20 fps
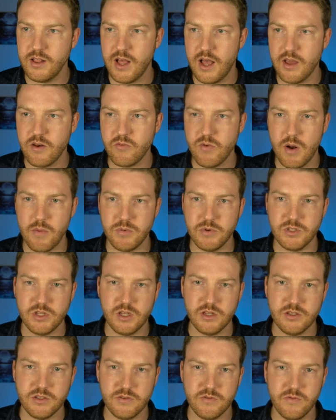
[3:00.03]
line
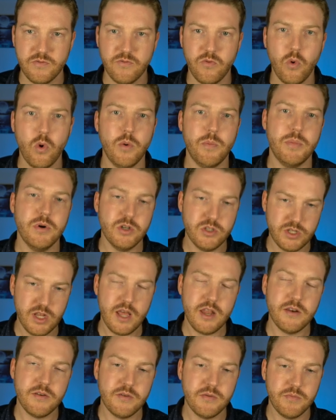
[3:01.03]
represents
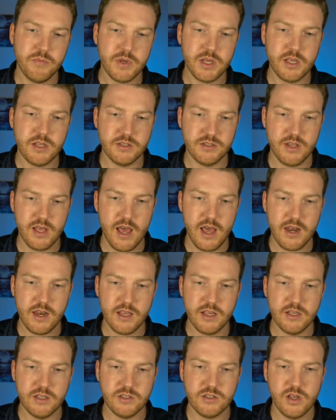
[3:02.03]
4%, because that
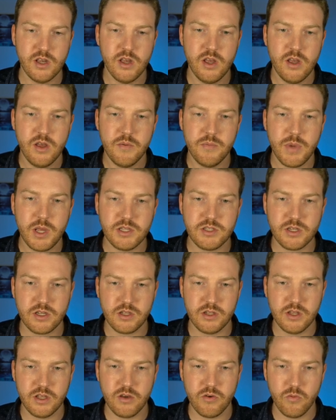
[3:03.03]
is
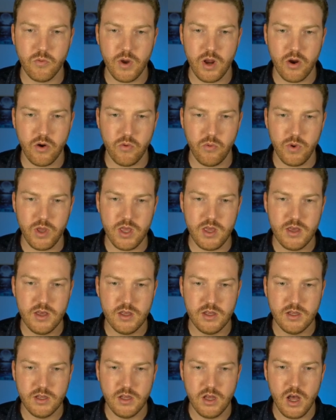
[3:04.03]
basically where
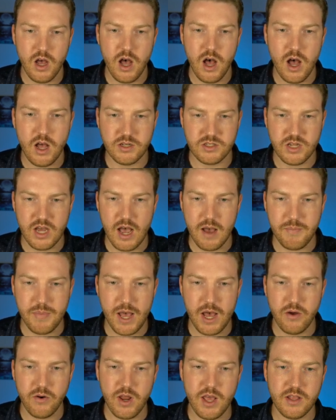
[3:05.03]
we top
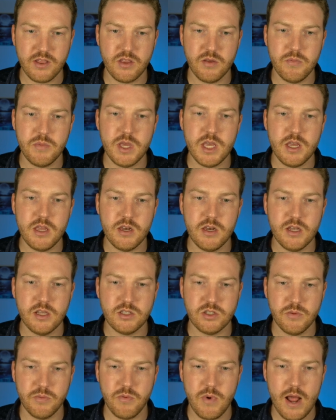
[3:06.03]
out at the mean,
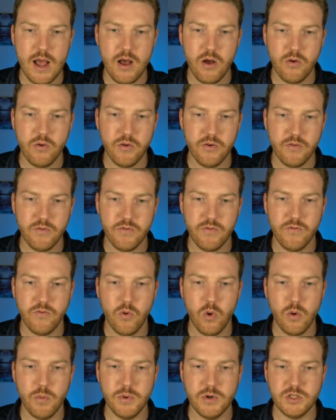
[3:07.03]
is around
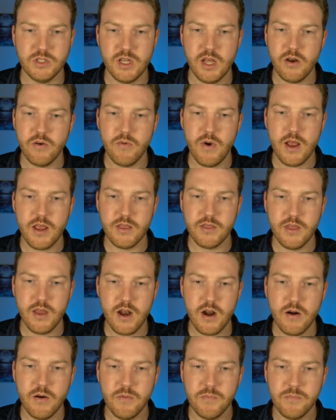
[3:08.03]
4% right
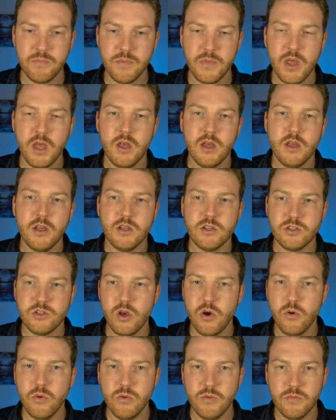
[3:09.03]
there.
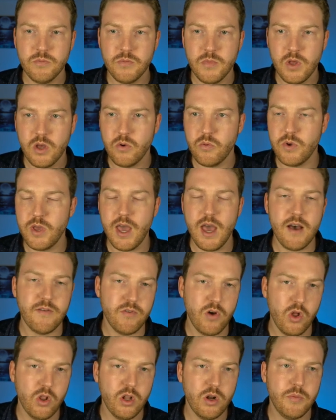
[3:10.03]
So we
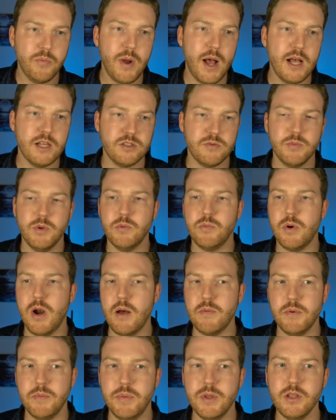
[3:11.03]
have all our possible
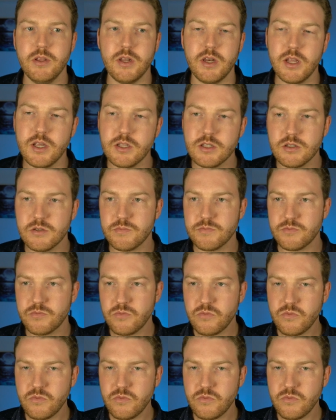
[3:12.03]
probabilities.